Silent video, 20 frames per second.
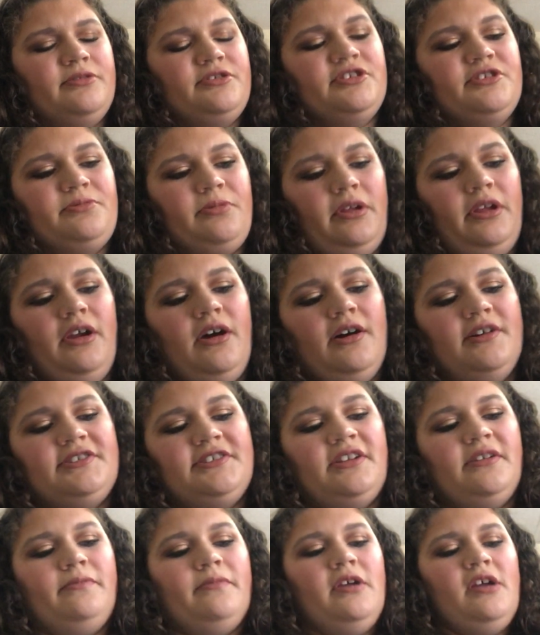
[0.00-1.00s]
which is really
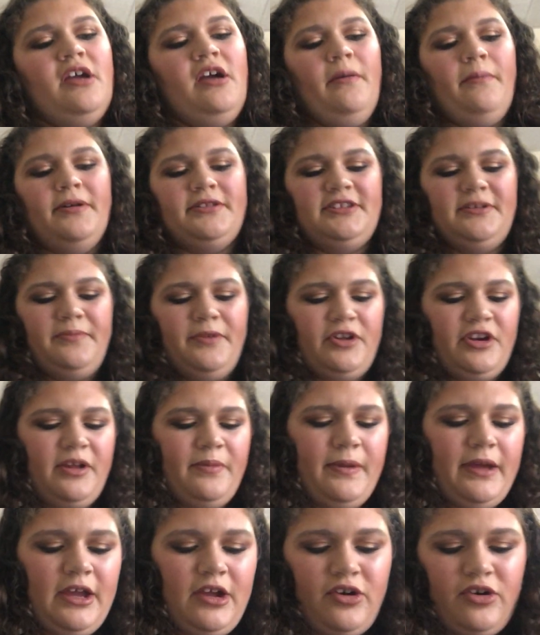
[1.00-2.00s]
awesome. But the Beauty
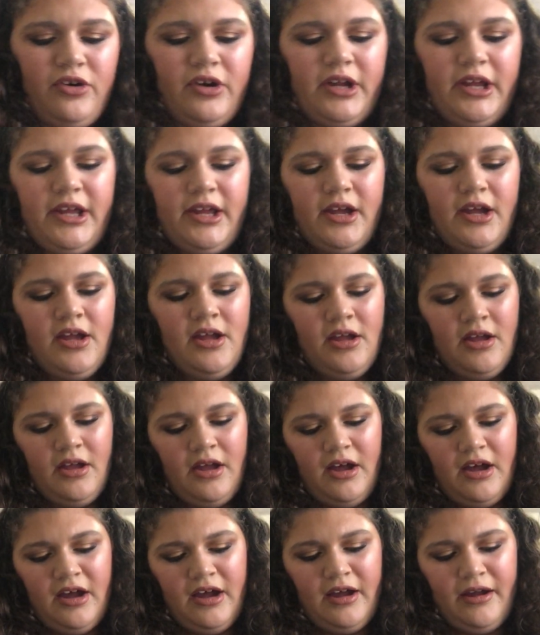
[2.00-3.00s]
Bakery
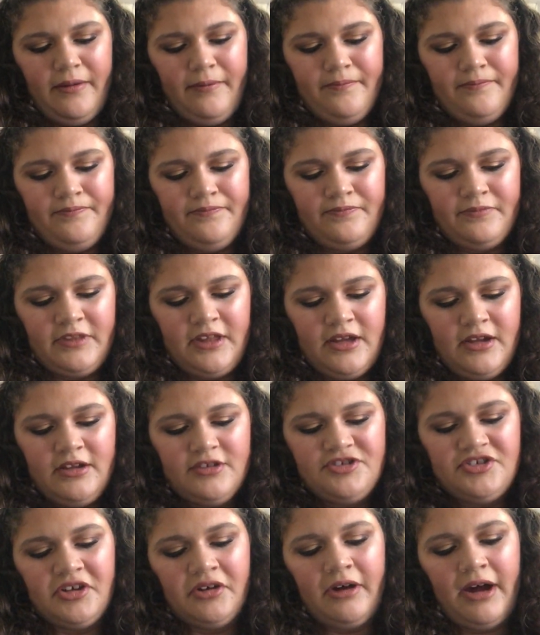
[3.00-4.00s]

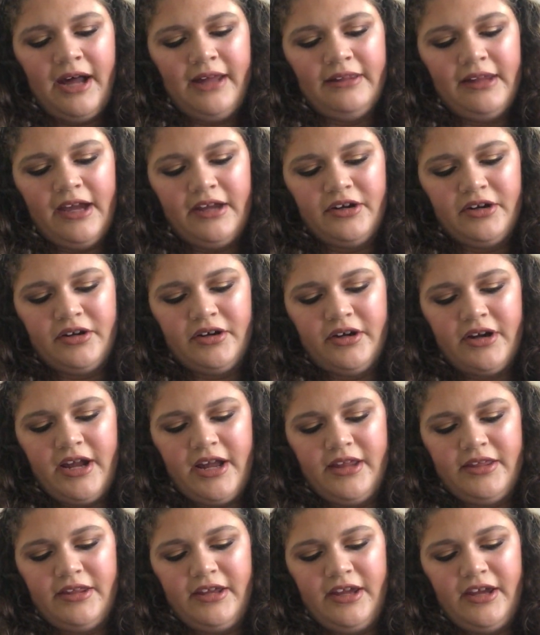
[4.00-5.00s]
gel eyeliner
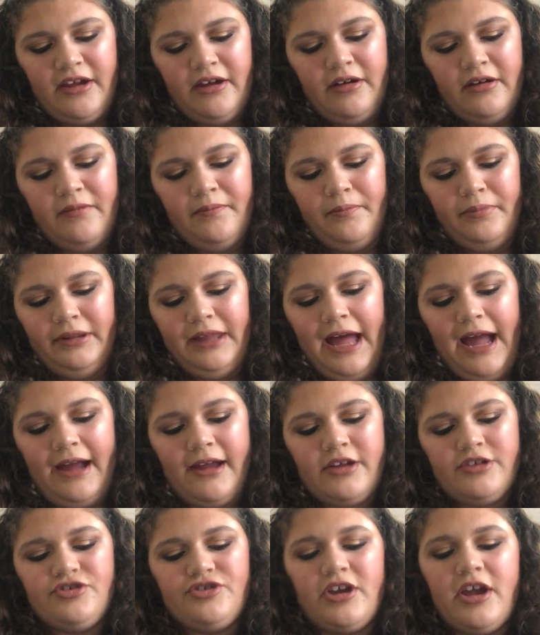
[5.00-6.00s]
in the
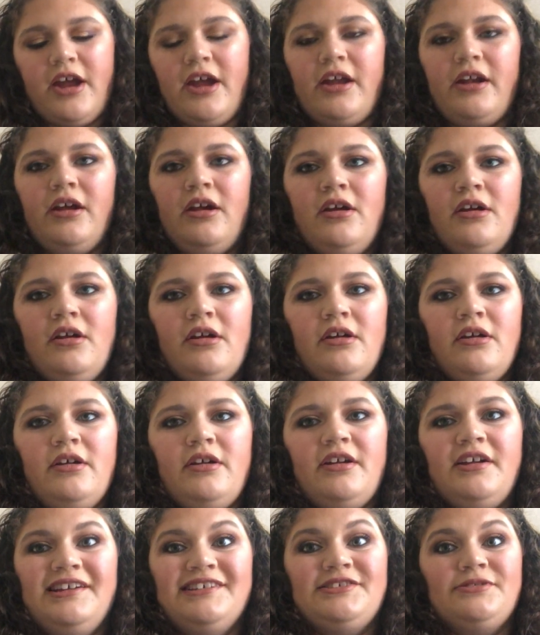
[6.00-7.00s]
black shade
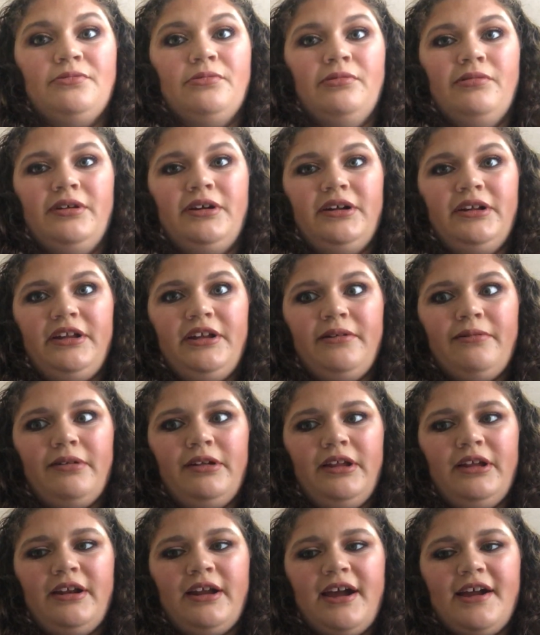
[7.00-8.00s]
is really,
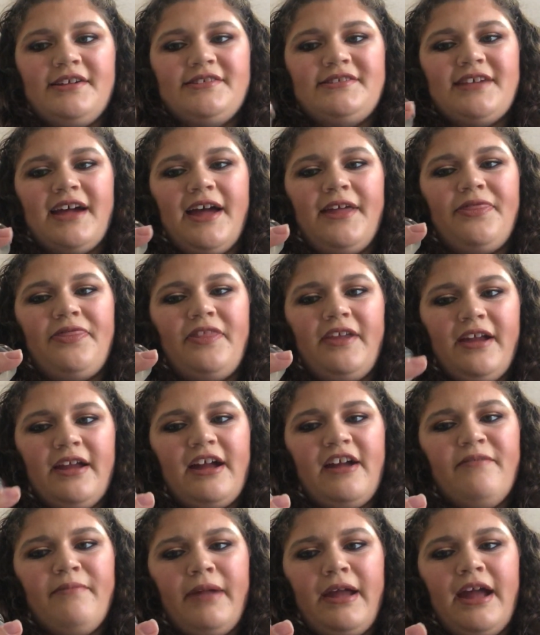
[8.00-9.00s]
really nice. I think
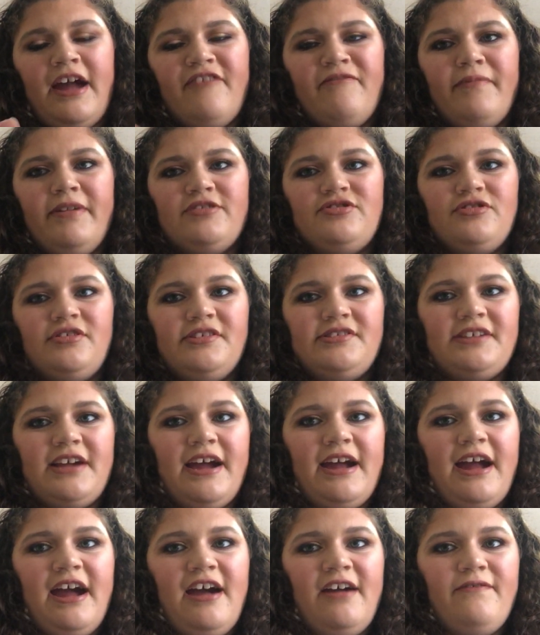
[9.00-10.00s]
I may have mentioned this.
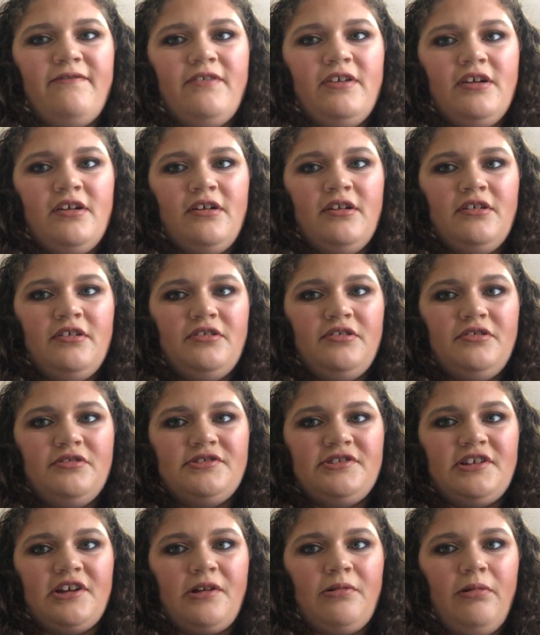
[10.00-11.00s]
I have
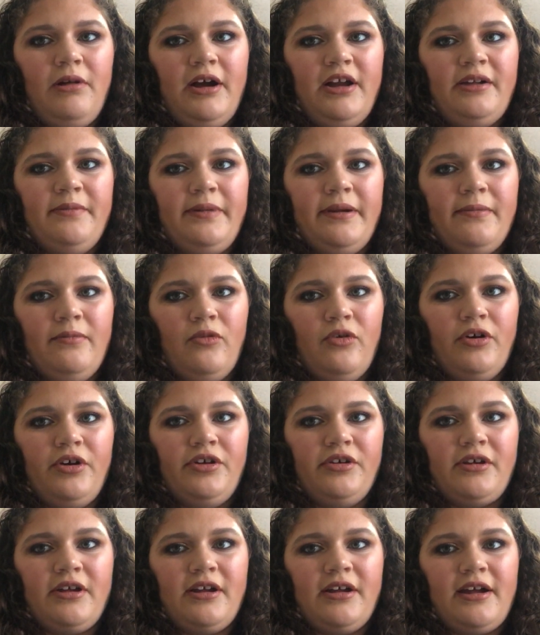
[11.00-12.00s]
used it quite a bit more,
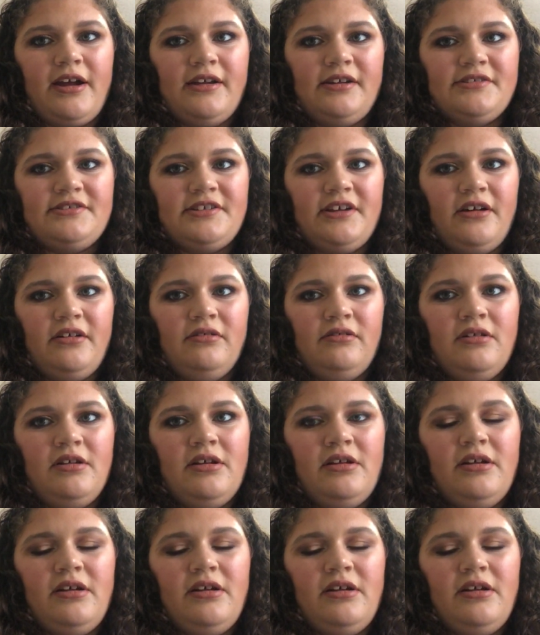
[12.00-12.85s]
you can kind of tell.